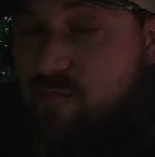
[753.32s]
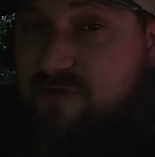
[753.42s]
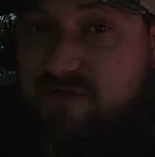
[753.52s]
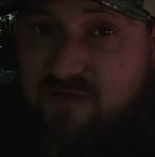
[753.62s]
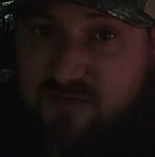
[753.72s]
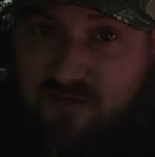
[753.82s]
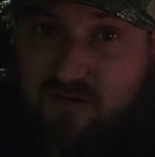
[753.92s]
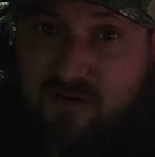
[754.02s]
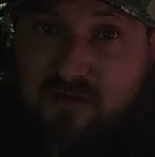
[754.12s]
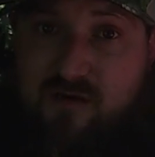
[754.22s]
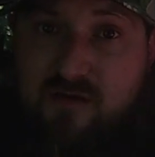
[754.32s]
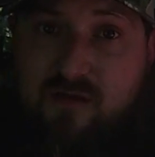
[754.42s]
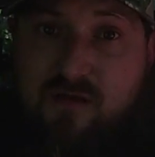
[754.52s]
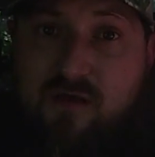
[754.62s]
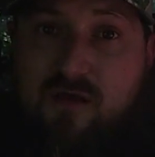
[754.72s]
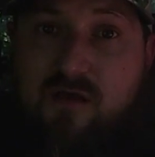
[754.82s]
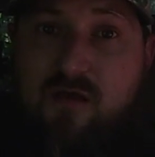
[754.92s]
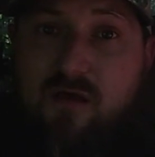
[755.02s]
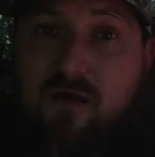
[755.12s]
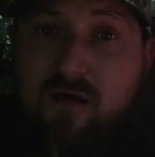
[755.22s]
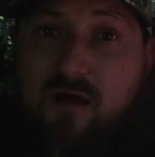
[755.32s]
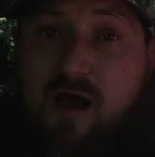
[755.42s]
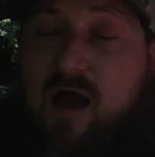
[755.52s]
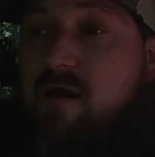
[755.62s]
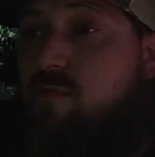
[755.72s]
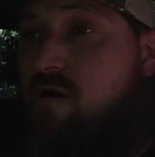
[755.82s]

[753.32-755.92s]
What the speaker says: But this year, I am